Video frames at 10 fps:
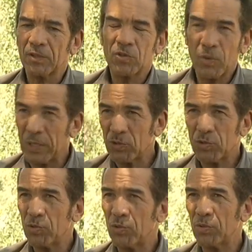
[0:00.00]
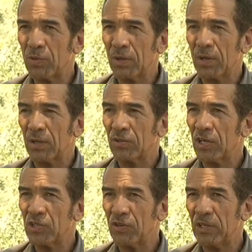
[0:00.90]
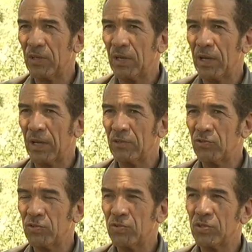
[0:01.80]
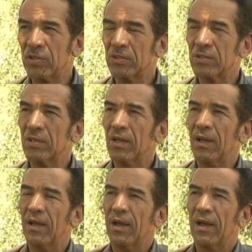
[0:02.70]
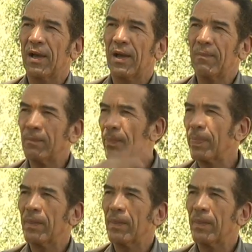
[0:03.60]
to go into tertiary uh, institutions, um,